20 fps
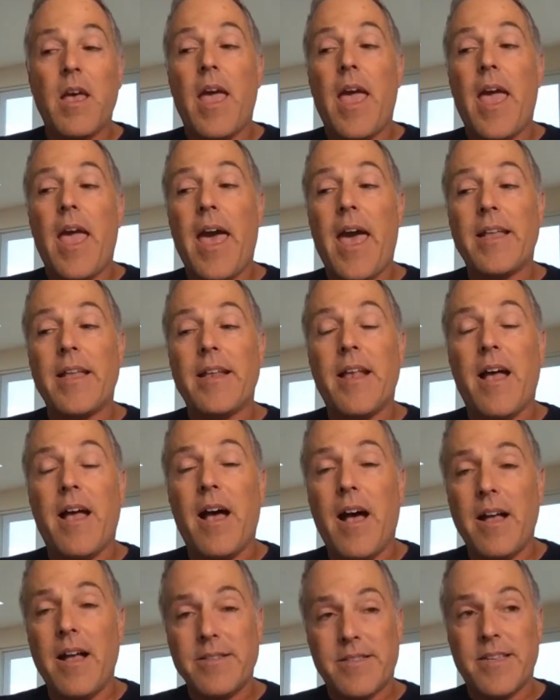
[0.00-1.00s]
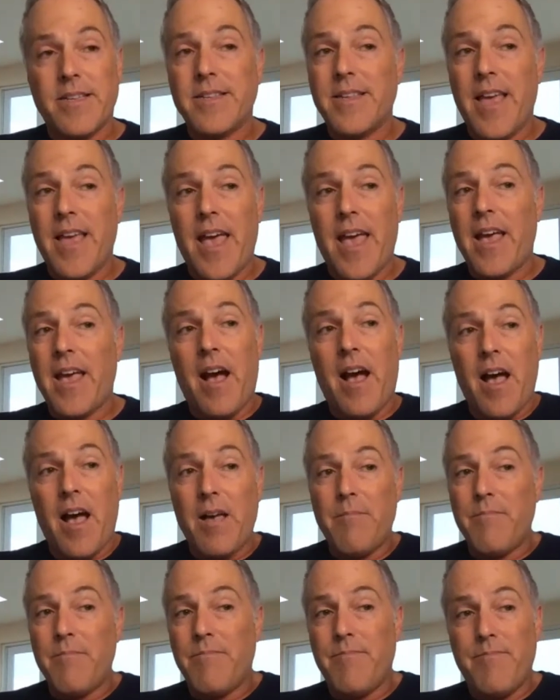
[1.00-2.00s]
And today
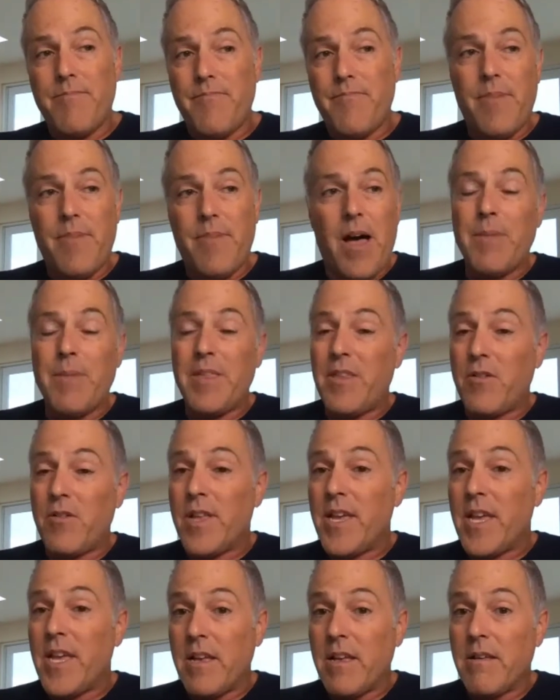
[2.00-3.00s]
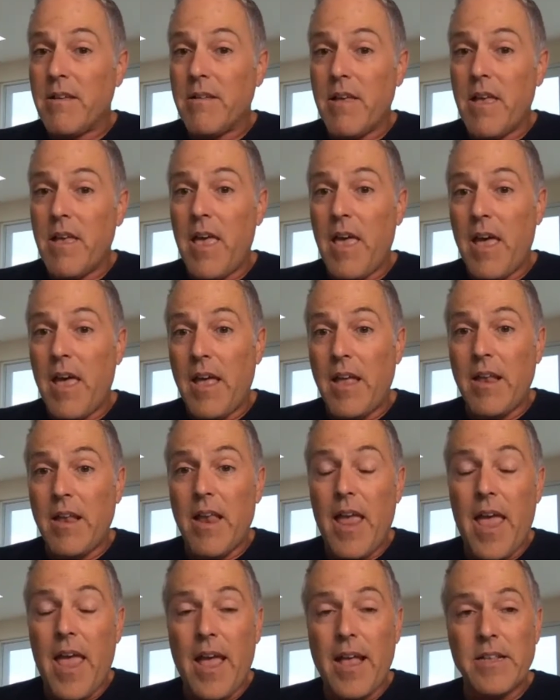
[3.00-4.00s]
I'm in their league.
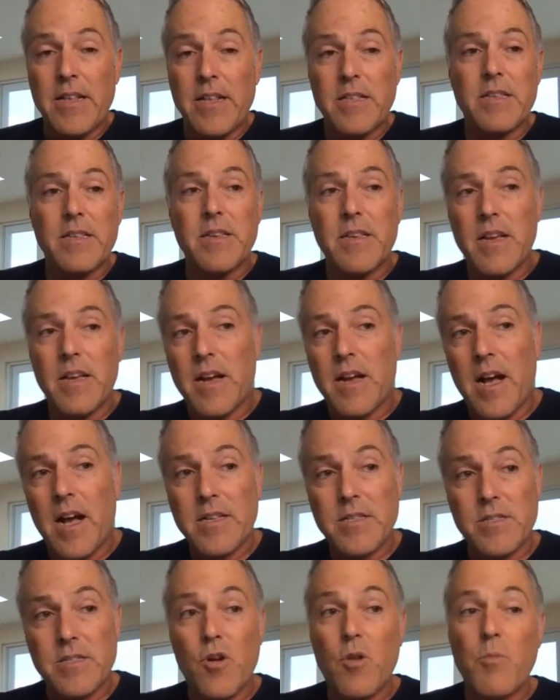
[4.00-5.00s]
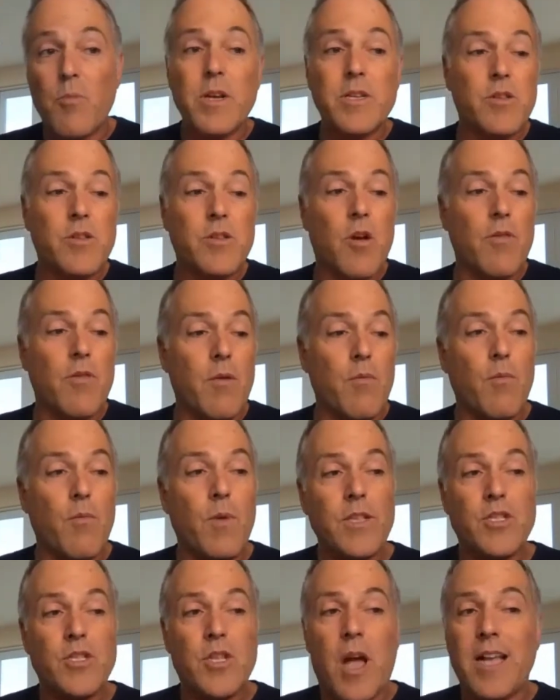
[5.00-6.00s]
And so much so that
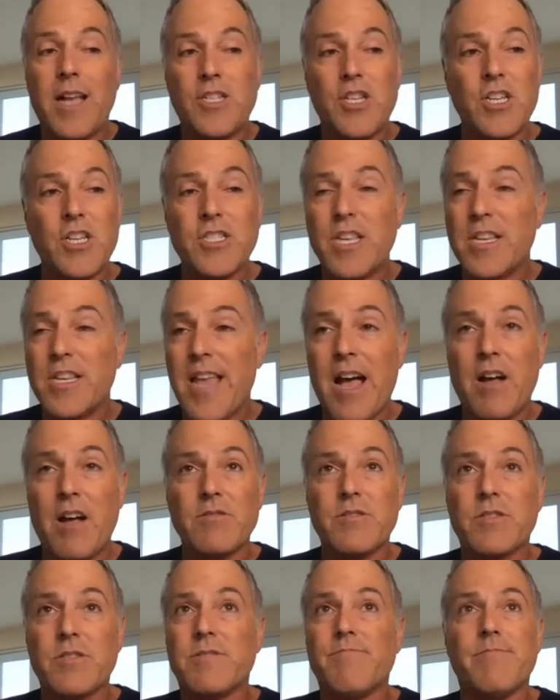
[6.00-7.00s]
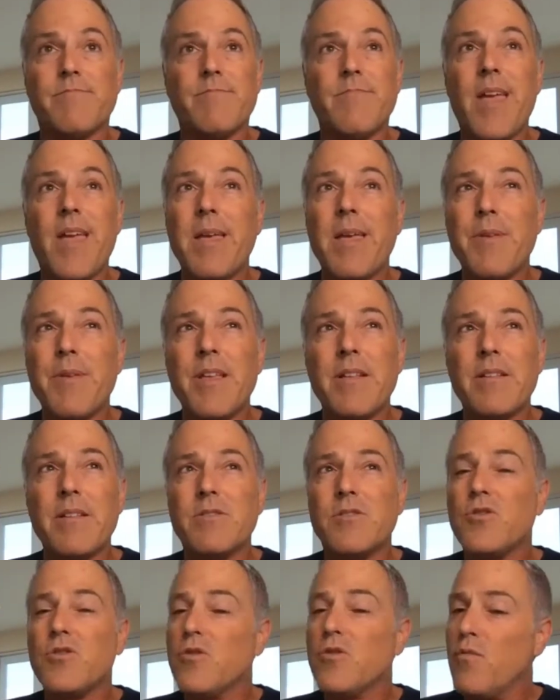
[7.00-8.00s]
I just announced
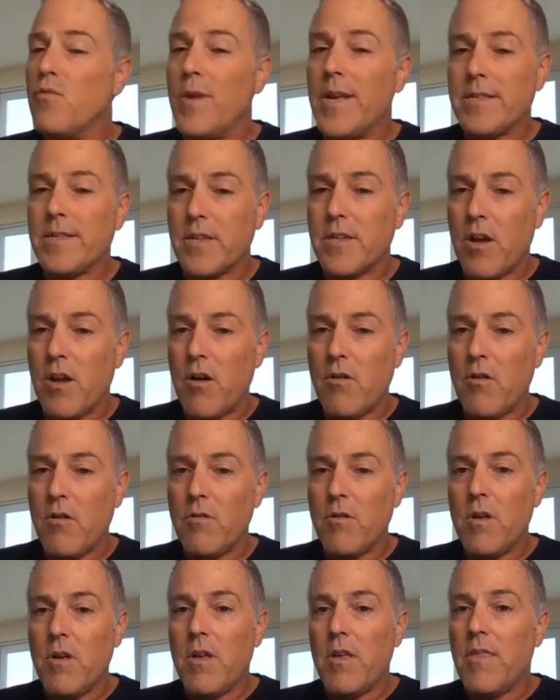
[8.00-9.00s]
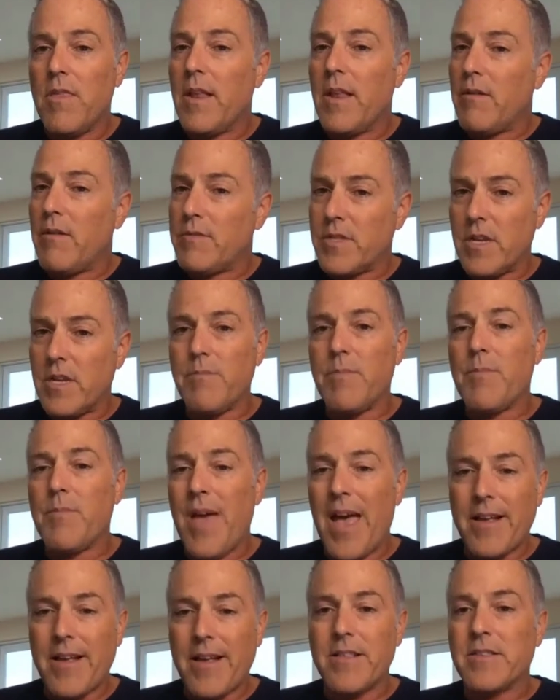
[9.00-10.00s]
maybe 2 weeks ago that I was going to be
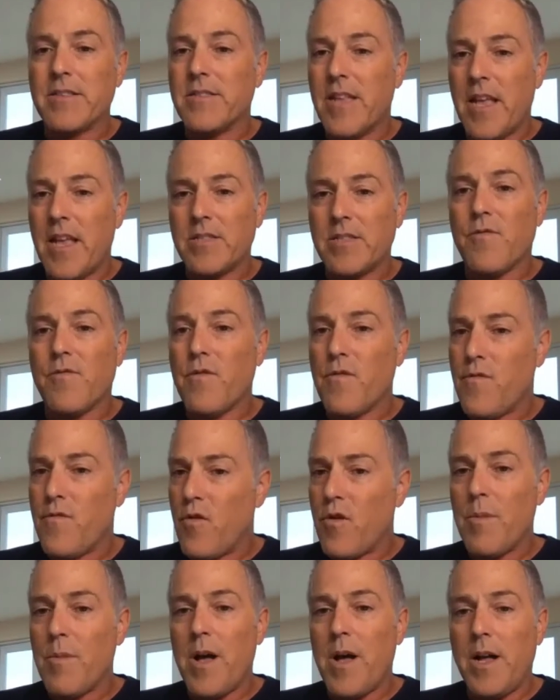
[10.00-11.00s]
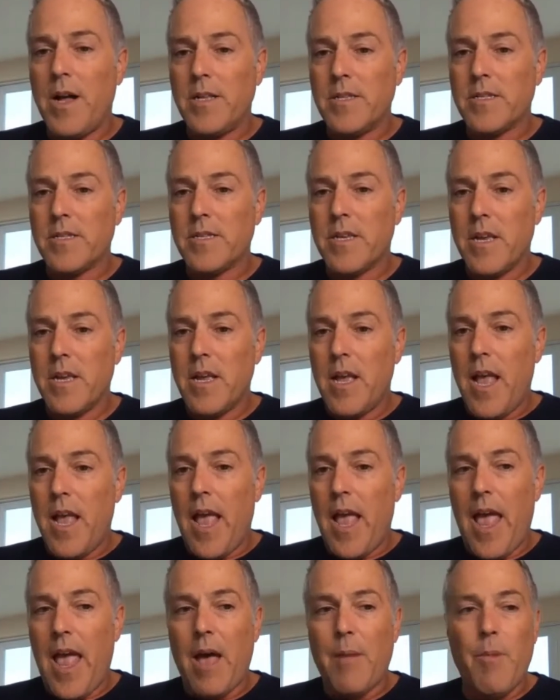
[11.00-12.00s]
back in the States for 4 months.
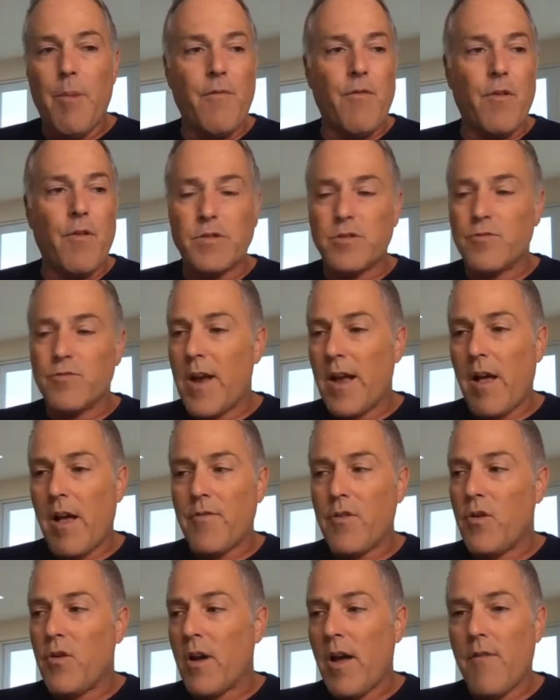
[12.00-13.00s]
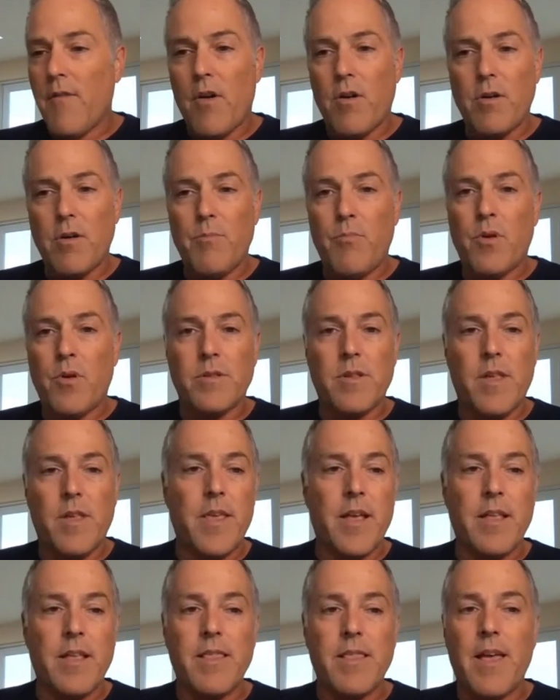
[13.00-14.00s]
And my phone just rang off the hook. I've already booked, I
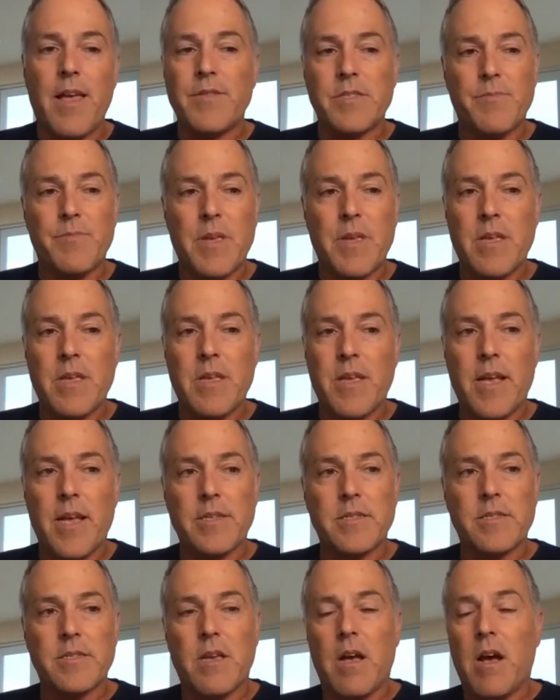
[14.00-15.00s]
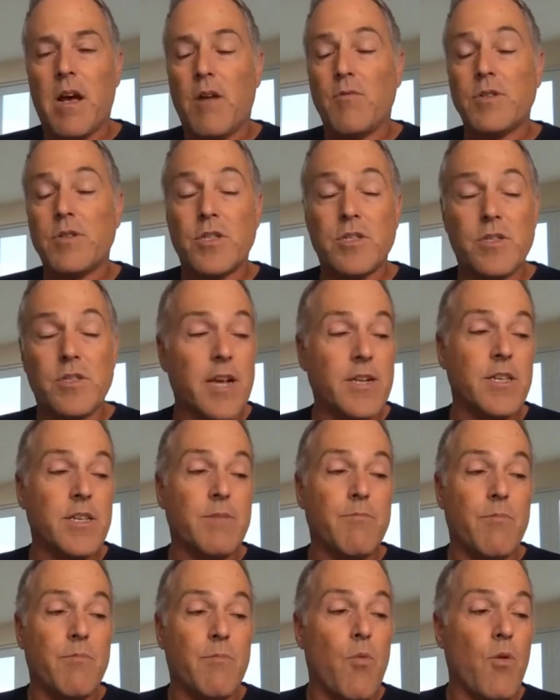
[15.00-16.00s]
think, 11 speaking gigs, which is
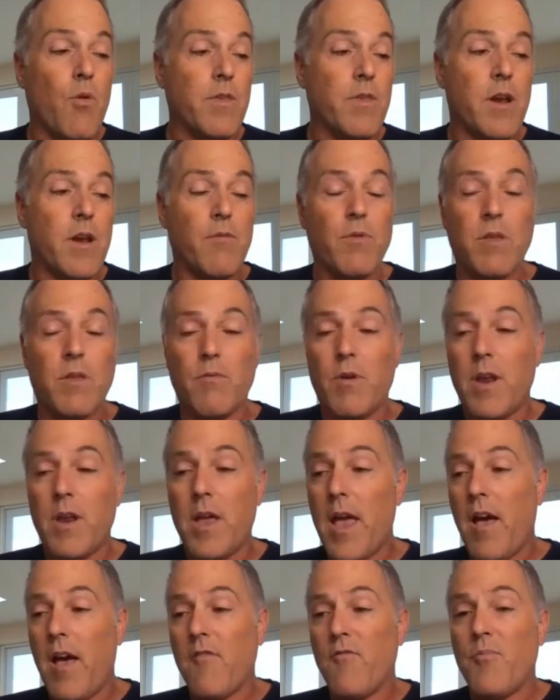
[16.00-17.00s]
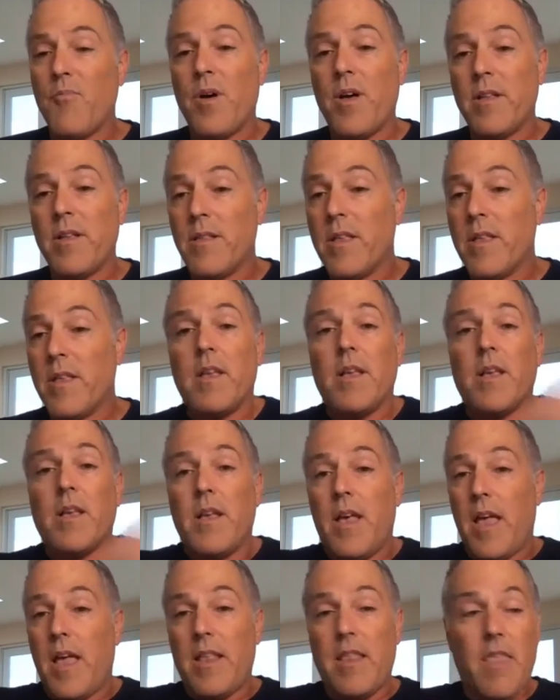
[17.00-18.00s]
actually more than I really want to have. But
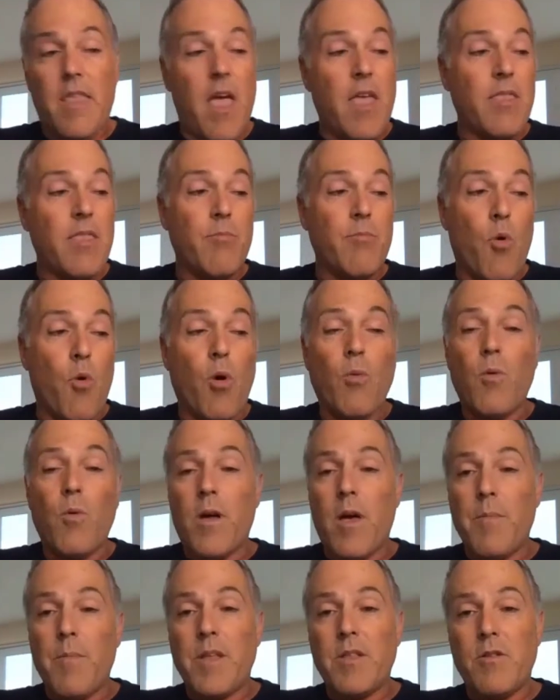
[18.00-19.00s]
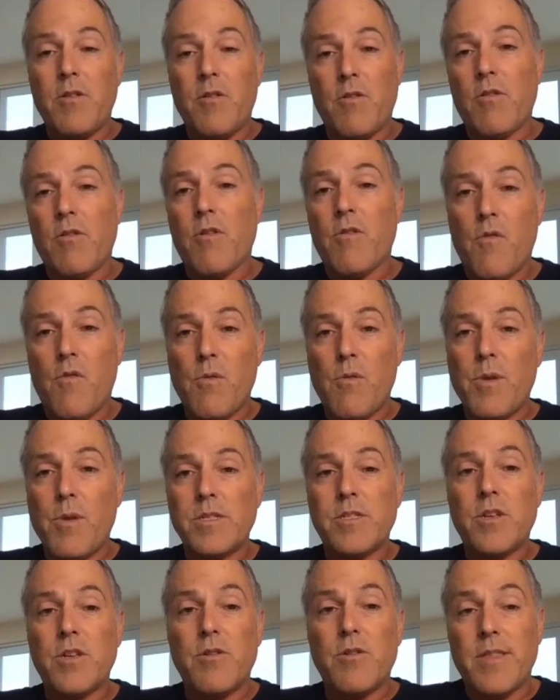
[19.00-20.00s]
and more will come in during those 4
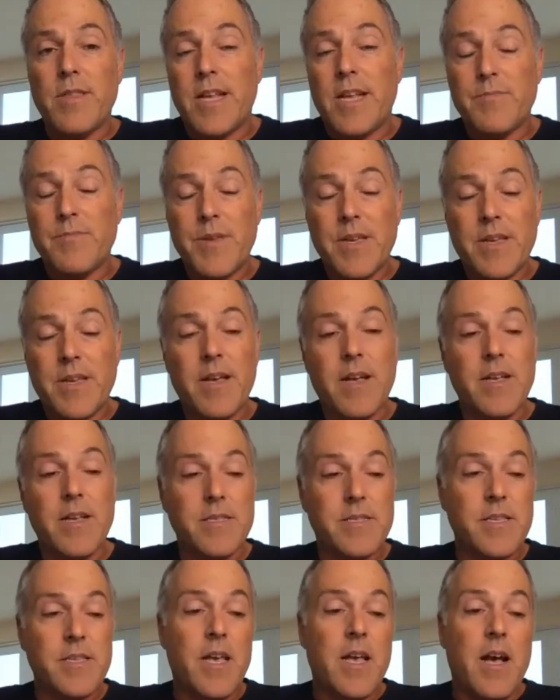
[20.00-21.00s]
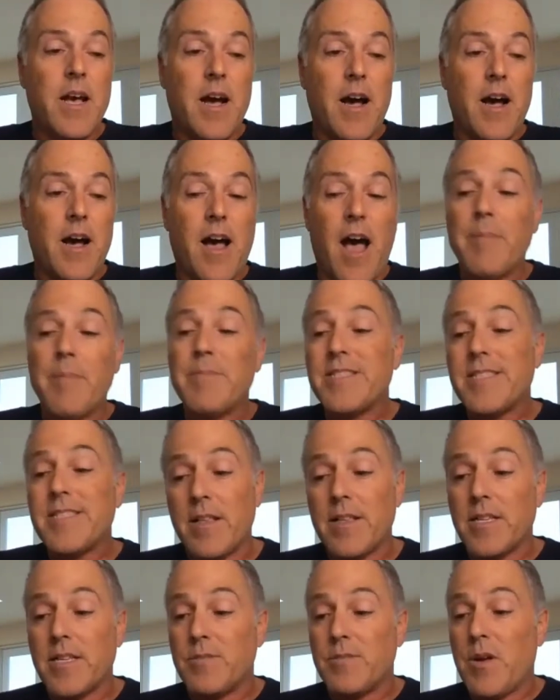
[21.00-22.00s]
months too. And that's because I'm a
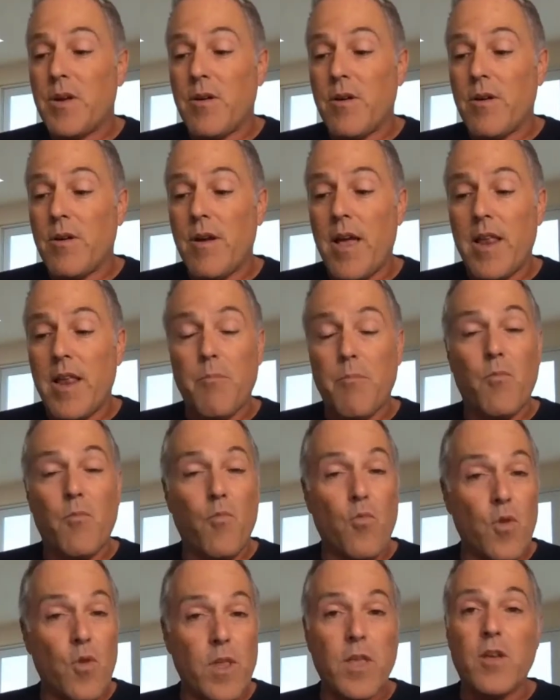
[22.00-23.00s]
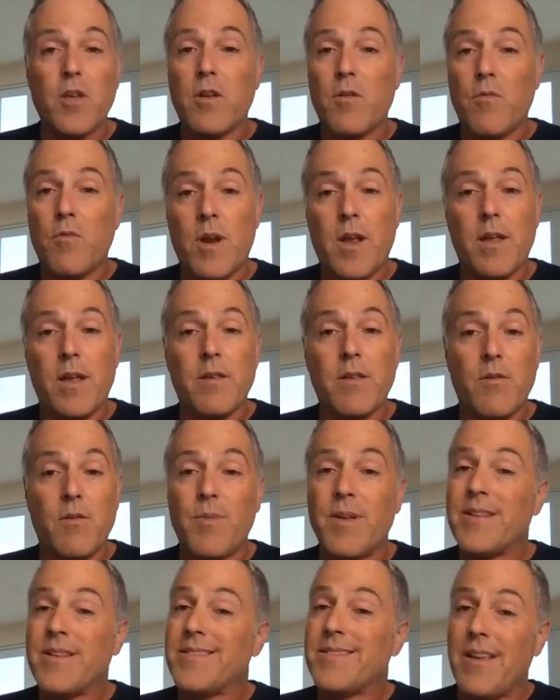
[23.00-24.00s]
selling speaker, and I'm really good at what I do
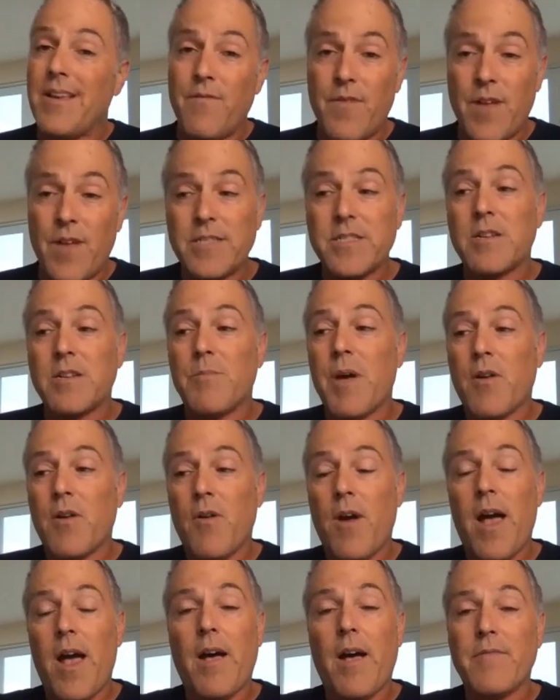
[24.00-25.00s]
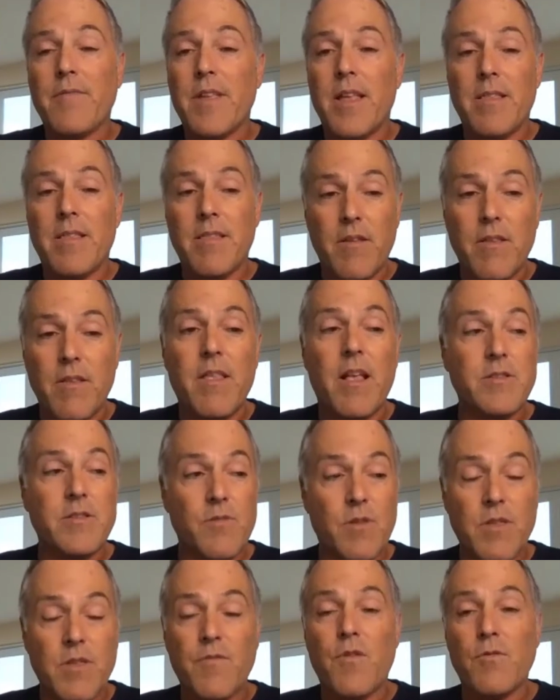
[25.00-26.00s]
because I invested in my craft, and that's
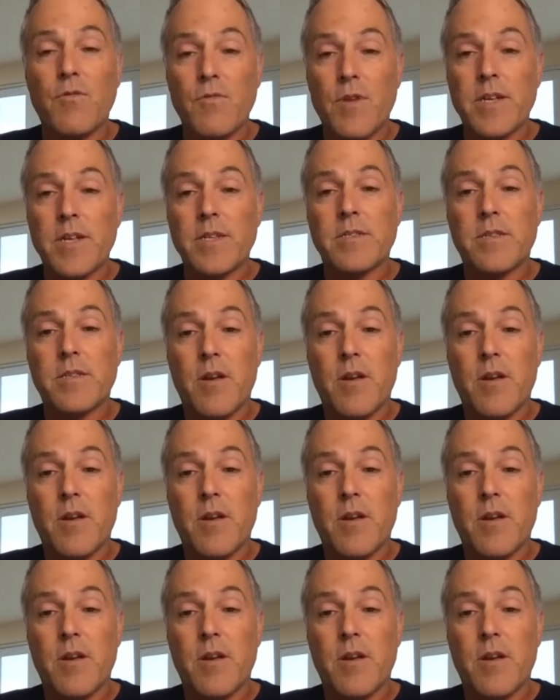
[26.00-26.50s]
why the phone rings.